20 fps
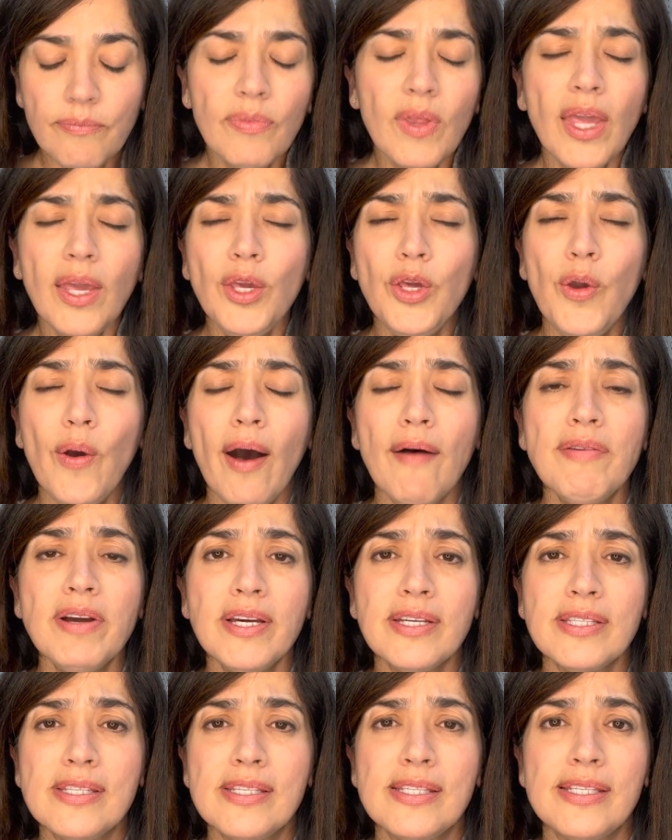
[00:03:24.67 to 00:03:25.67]
you have a
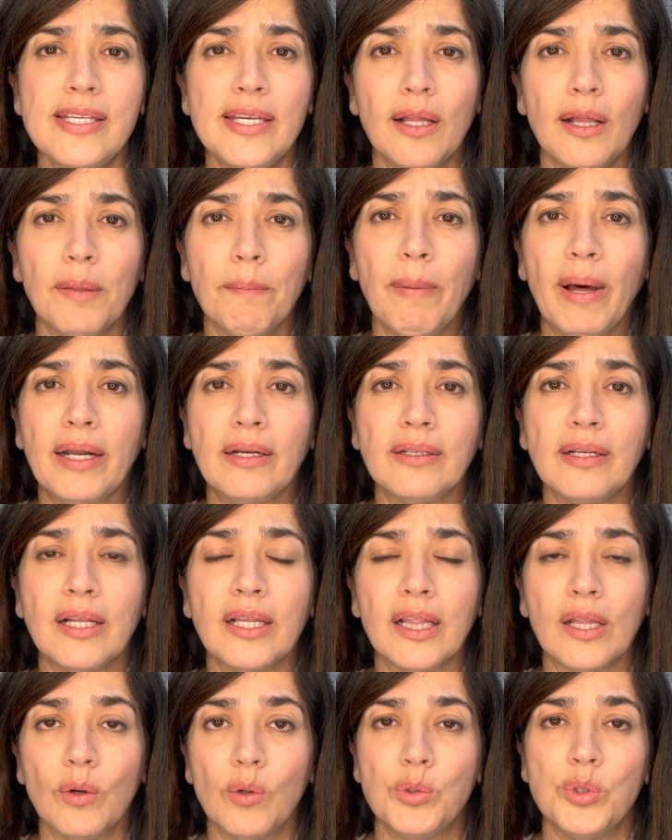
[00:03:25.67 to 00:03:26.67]
concealed button
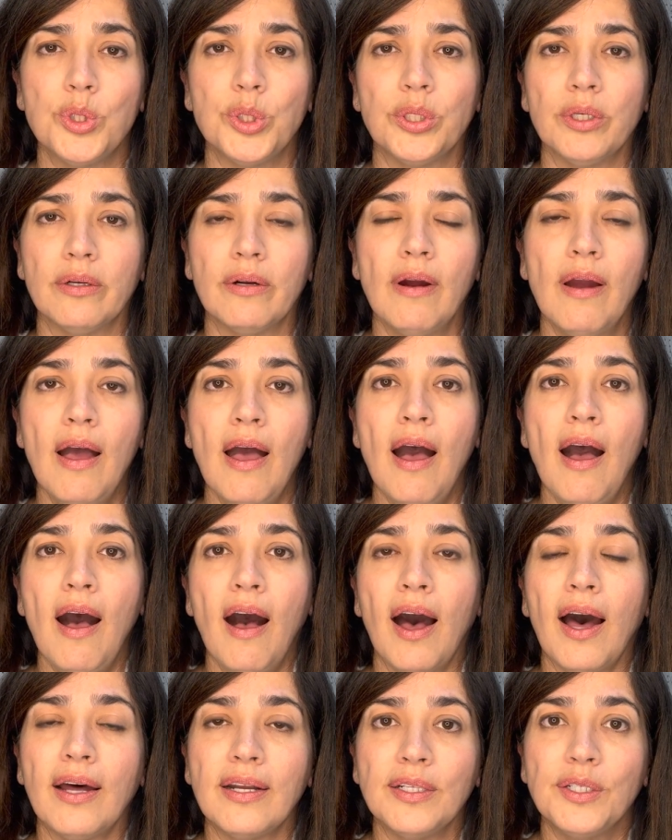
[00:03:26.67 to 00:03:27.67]
closure
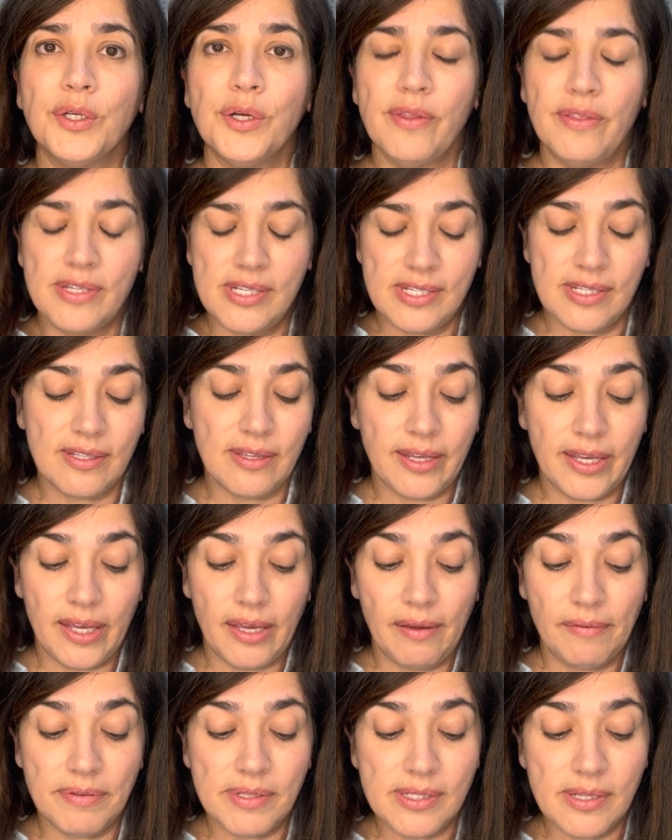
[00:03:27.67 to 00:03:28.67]
under the
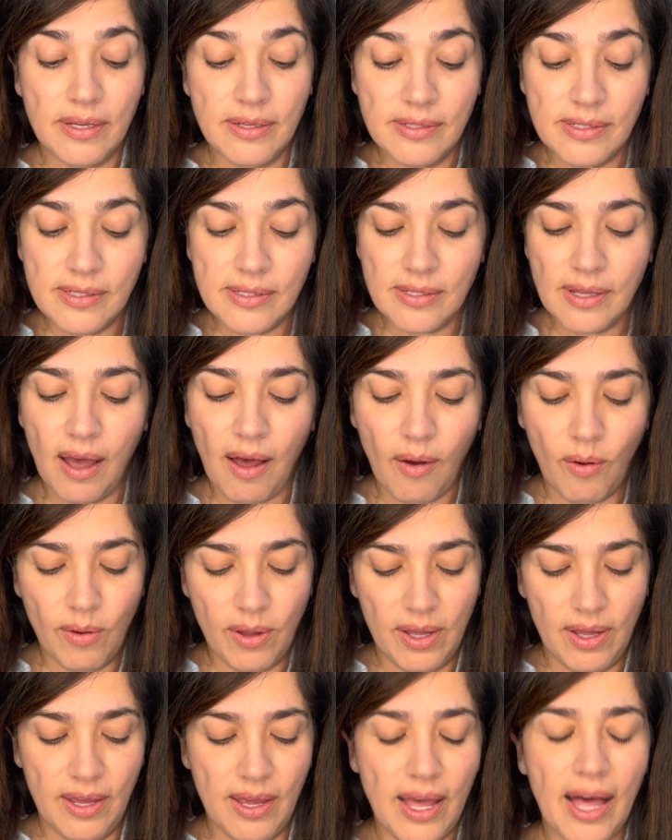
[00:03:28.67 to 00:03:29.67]
sleeves. So
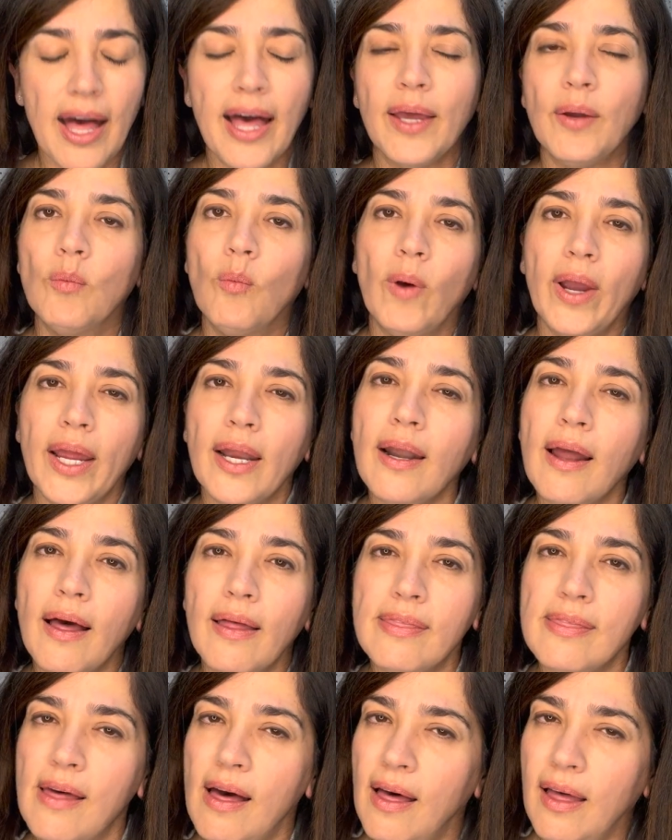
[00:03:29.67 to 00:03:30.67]
I went
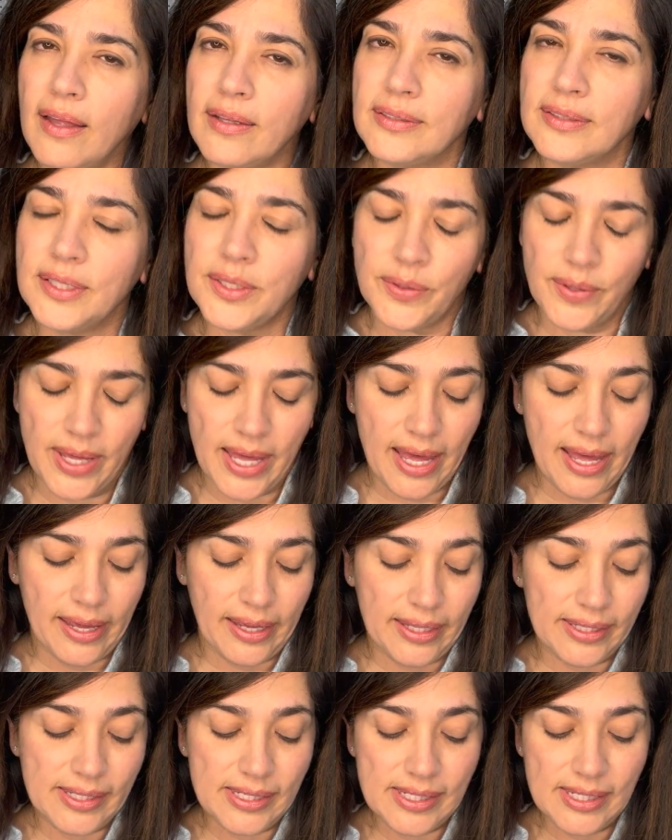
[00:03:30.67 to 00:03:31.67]
on the hunt, you
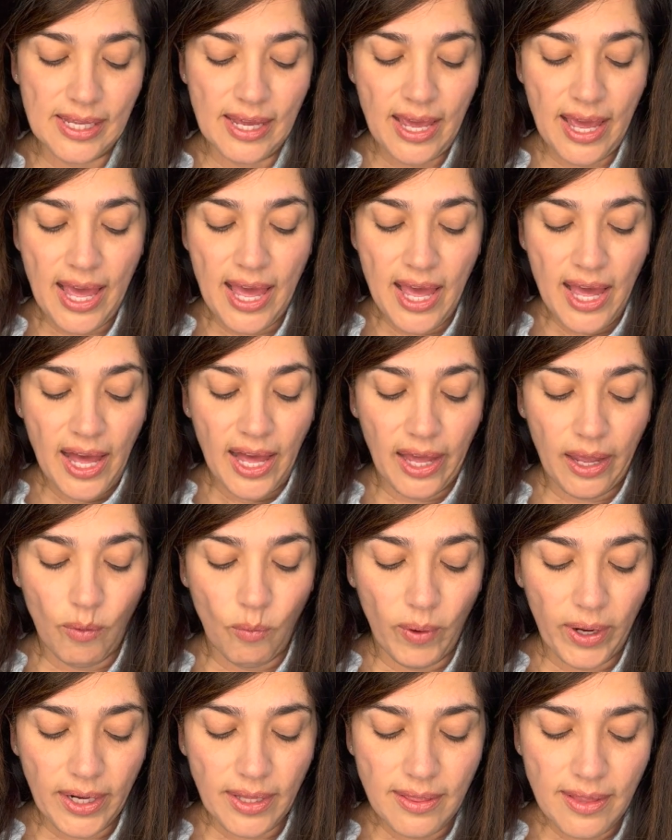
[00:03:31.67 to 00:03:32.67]
guys. I
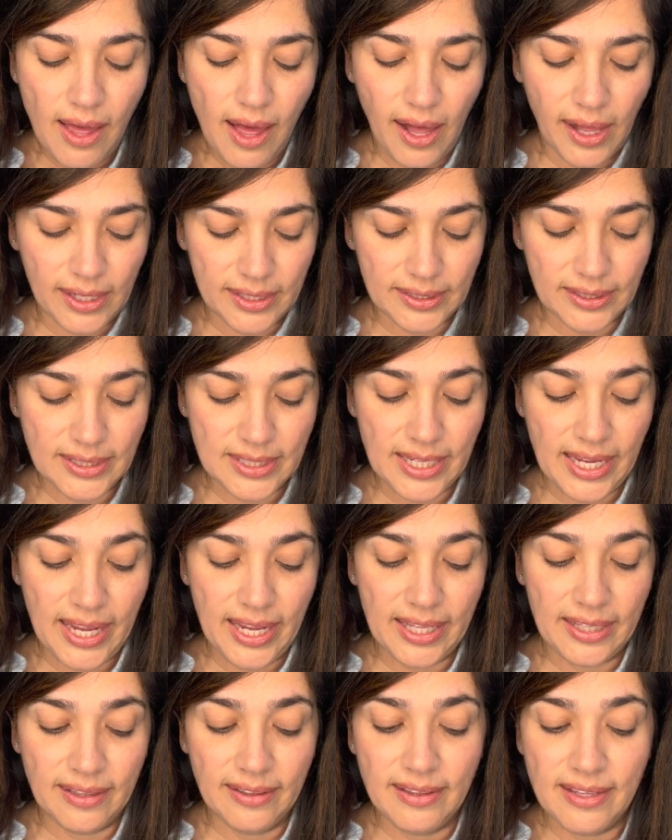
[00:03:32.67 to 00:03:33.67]
went on the hunt,
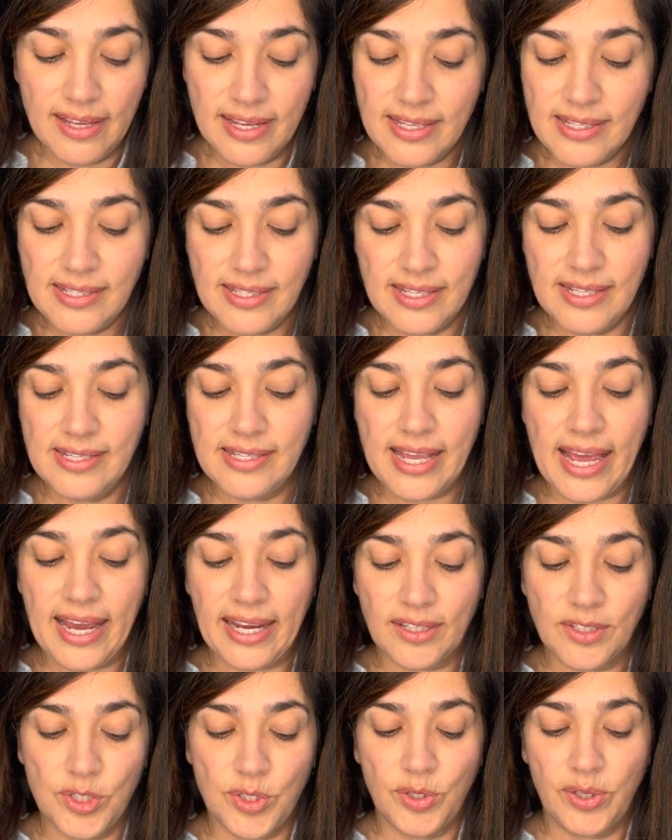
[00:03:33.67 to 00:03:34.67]
and this is
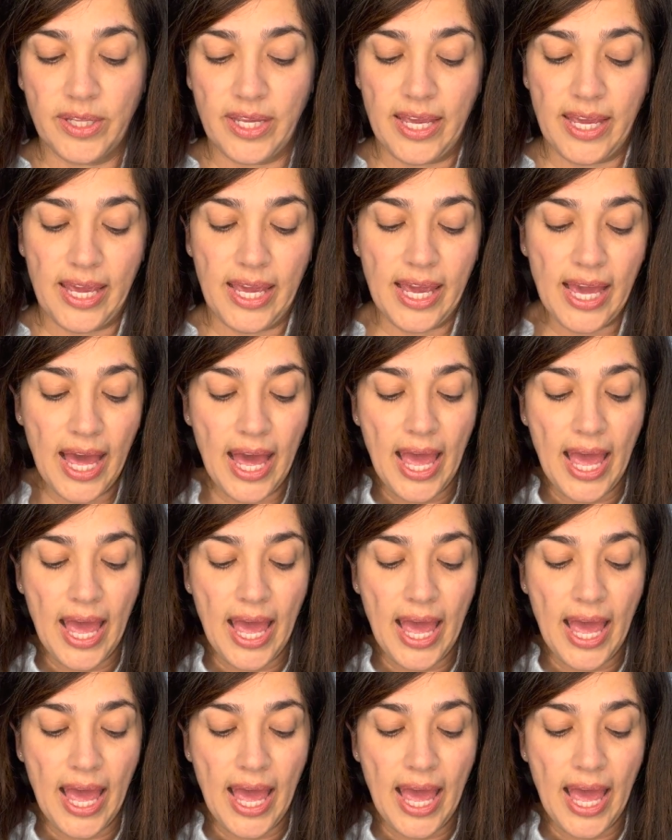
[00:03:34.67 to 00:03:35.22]
actually